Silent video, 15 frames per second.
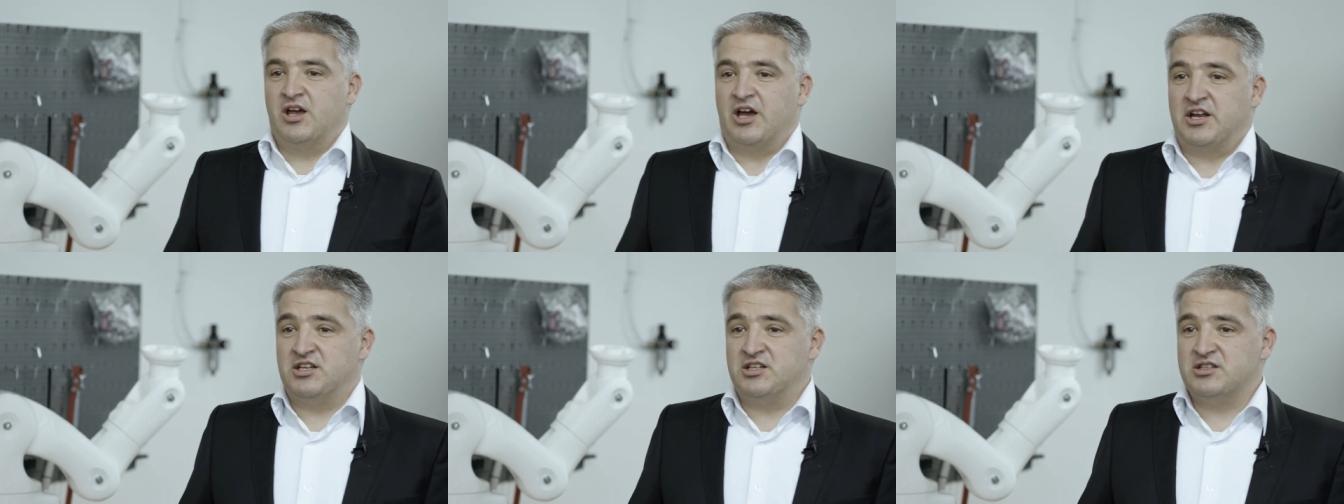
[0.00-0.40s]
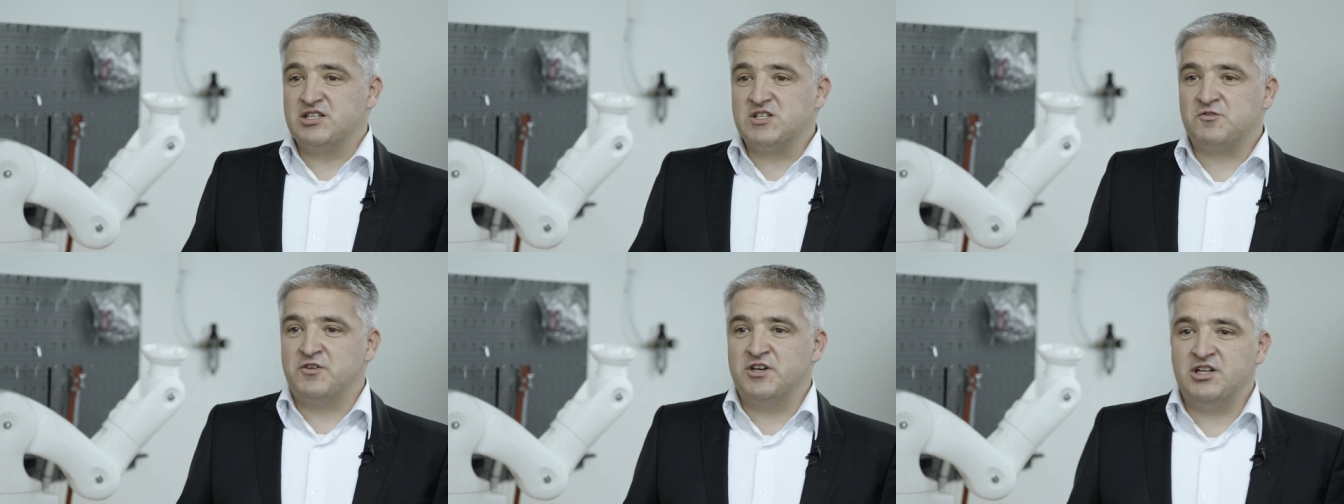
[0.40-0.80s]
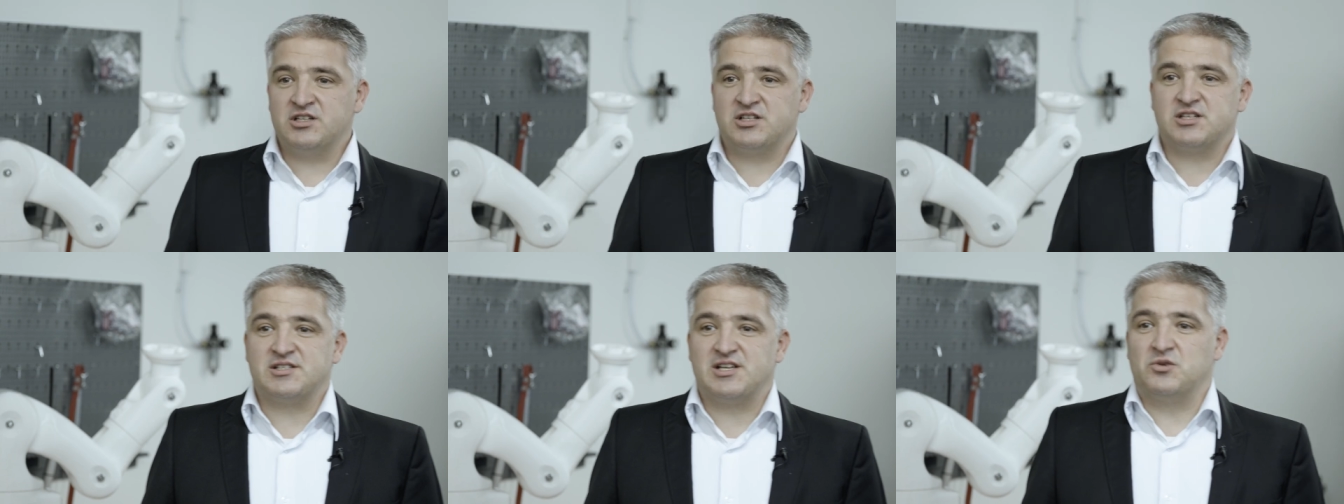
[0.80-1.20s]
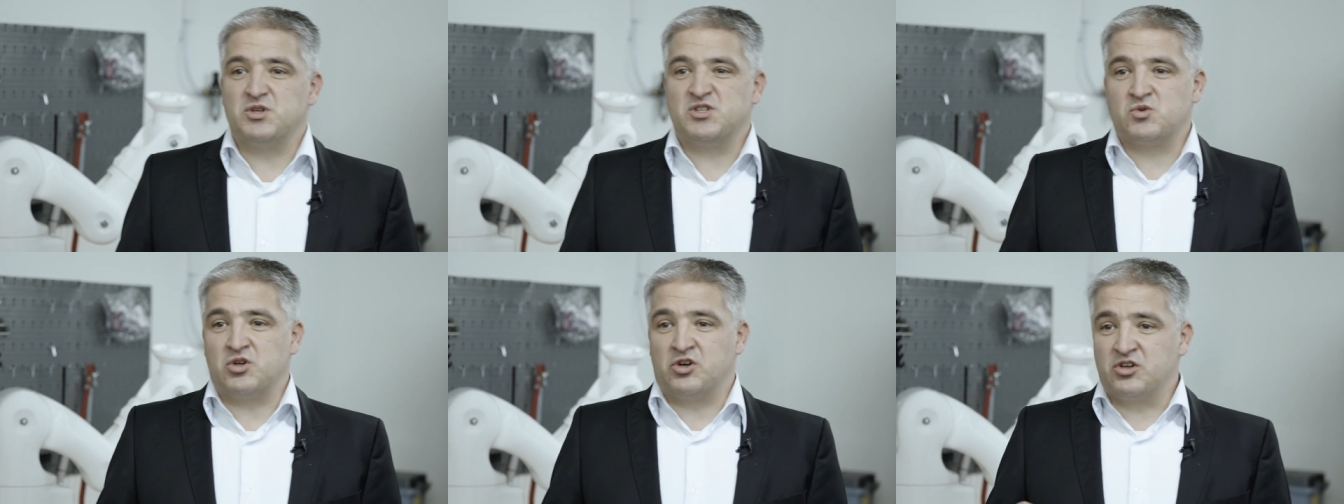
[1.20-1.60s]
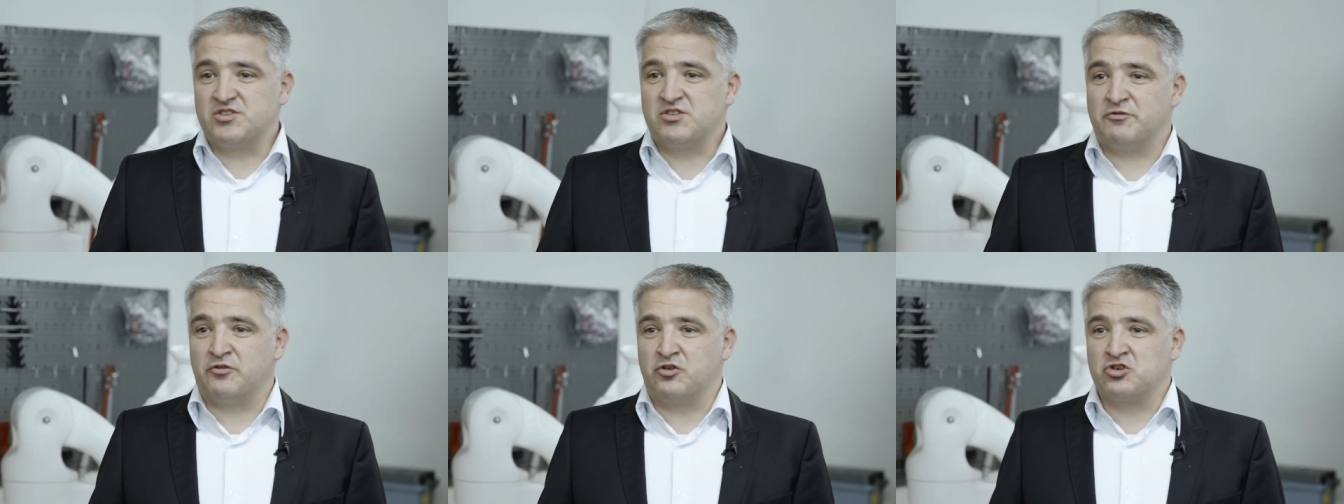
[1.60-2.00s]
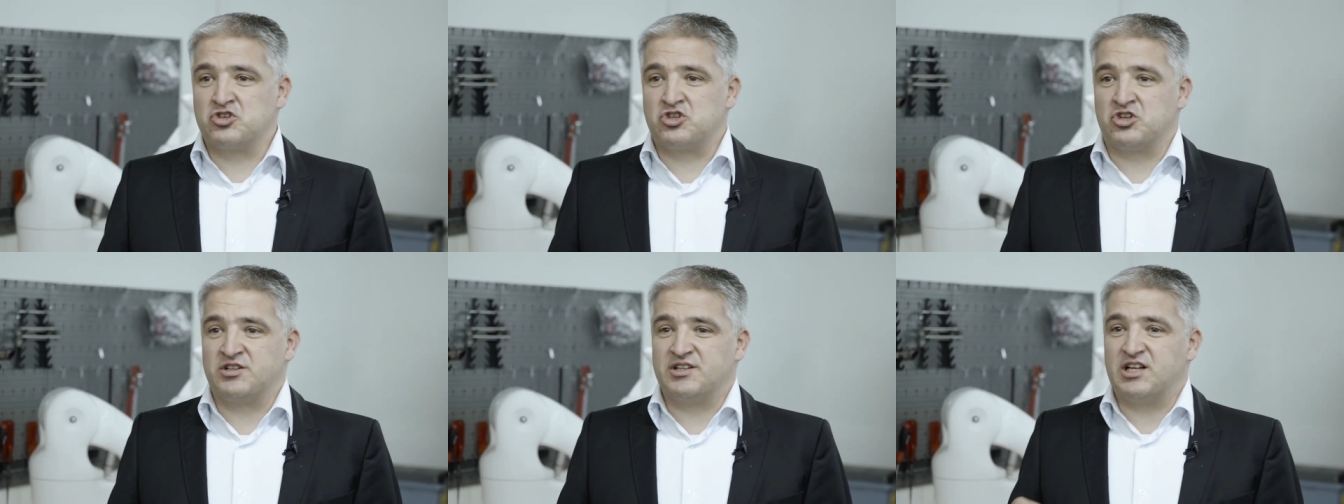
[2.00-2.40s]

And in this field, there is another function